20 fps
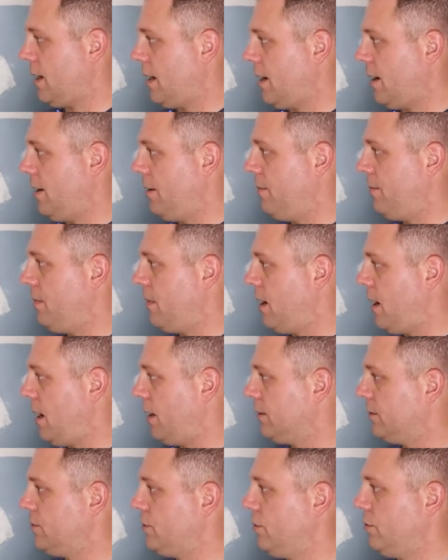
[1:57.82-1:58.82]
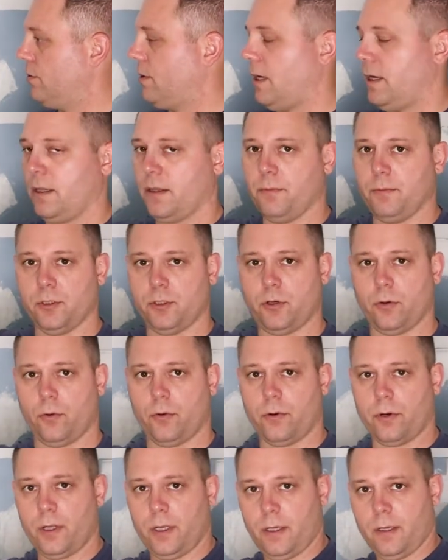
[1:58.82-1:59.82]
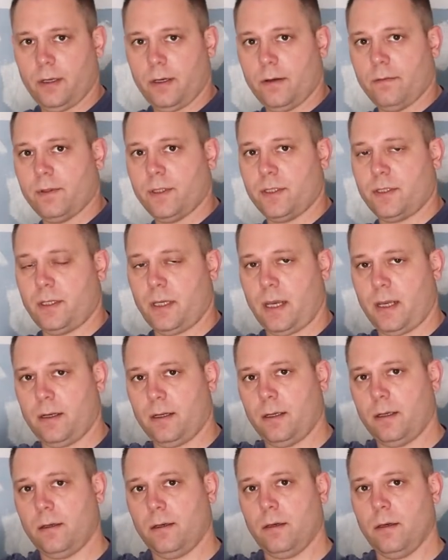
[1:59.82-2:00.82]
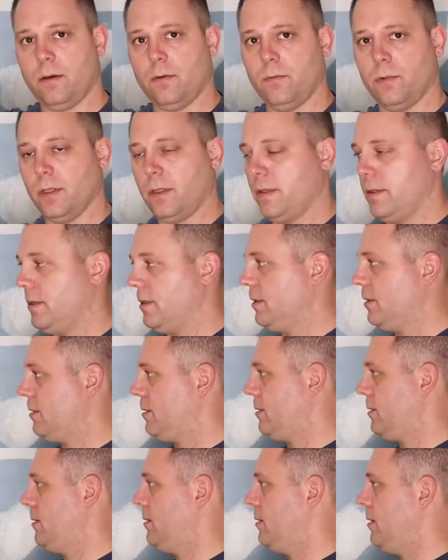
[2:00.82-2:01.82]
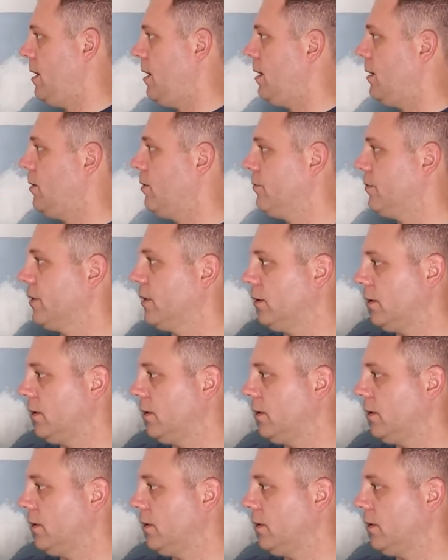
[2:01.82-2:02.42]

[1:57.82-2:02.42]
I'll do kind of the majority of the sanding with this over the